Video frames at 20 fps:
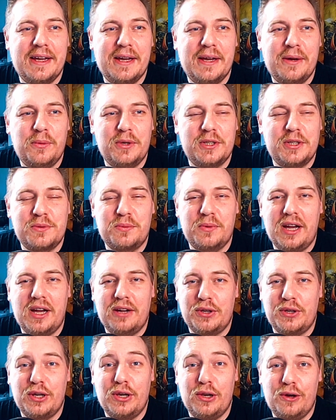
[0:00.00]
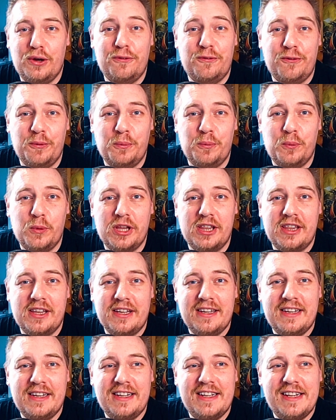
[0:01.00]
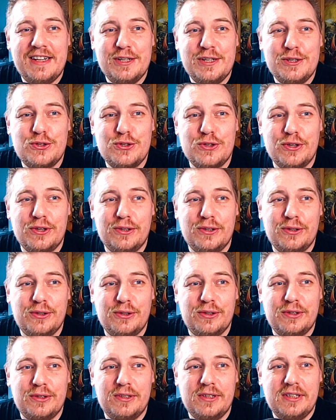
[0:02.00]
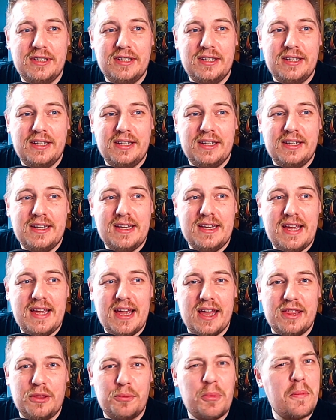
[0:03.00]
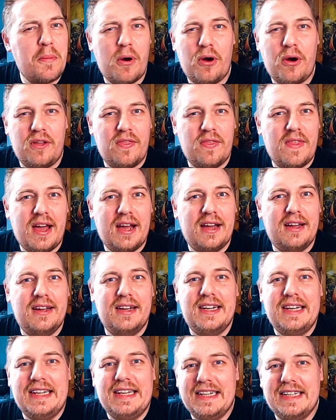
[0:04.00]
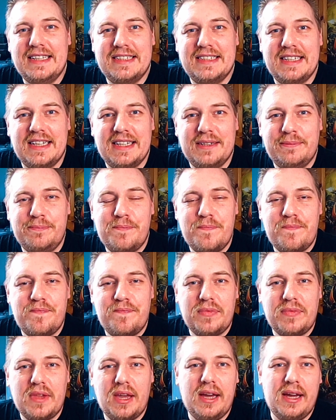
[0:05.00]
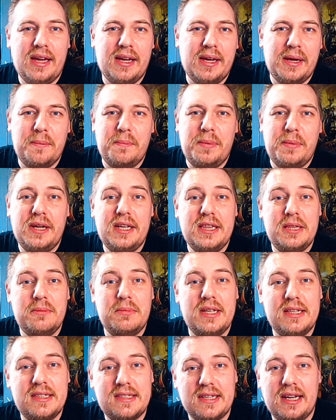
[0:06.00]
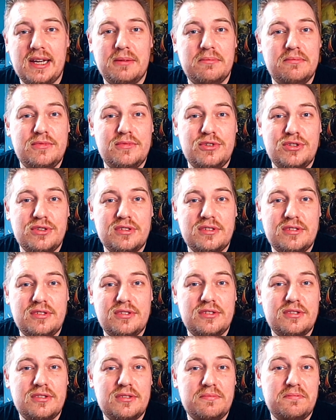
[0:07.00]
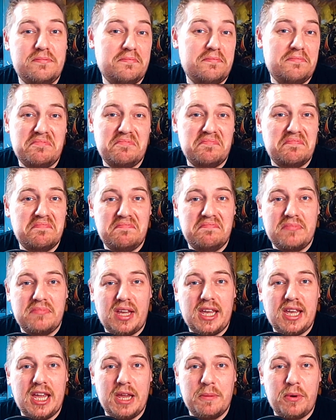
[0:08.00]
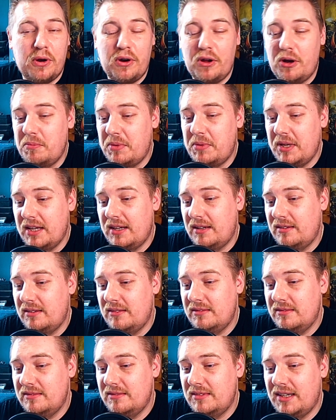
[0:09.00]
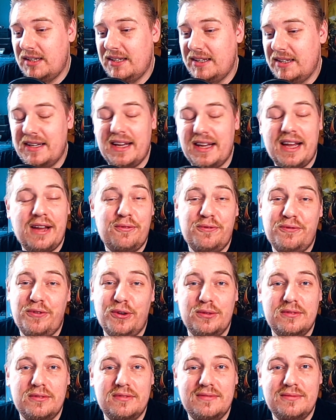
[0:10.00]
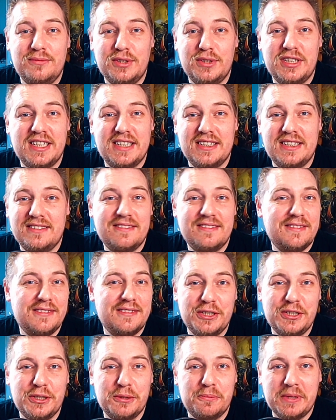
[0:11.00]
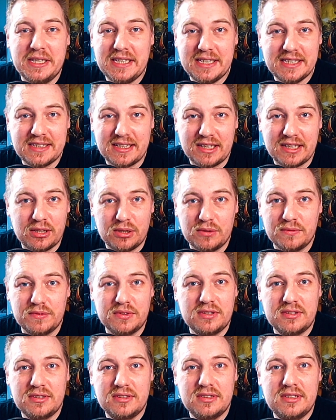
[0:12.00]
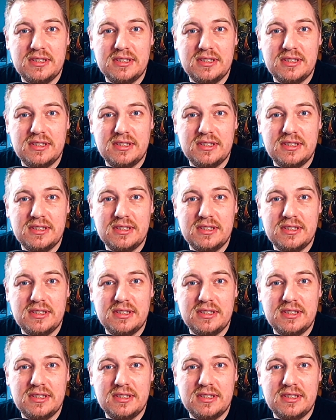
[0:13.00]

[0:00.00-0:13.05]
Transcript: which we're having a lot of fun with. So yeah, there'll be more on that at a later date. But in the meantime, just keep on hobbying, have fun with it. Be yourselves,